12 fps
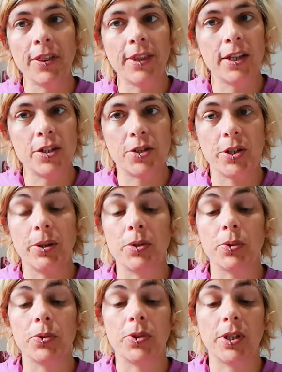thing to do is
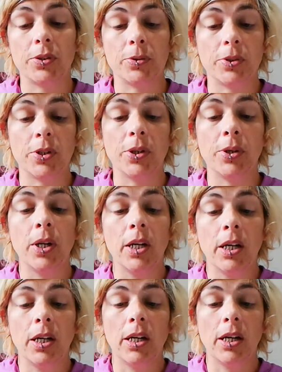also to do
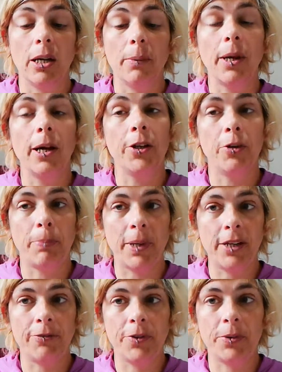your
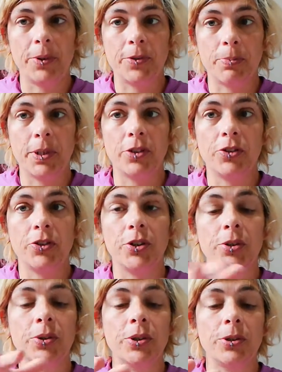barefoot with spread
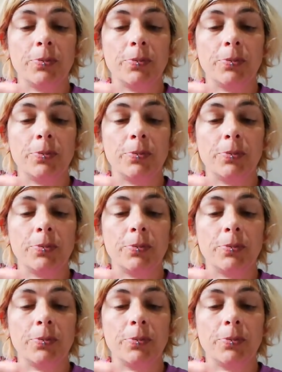toes,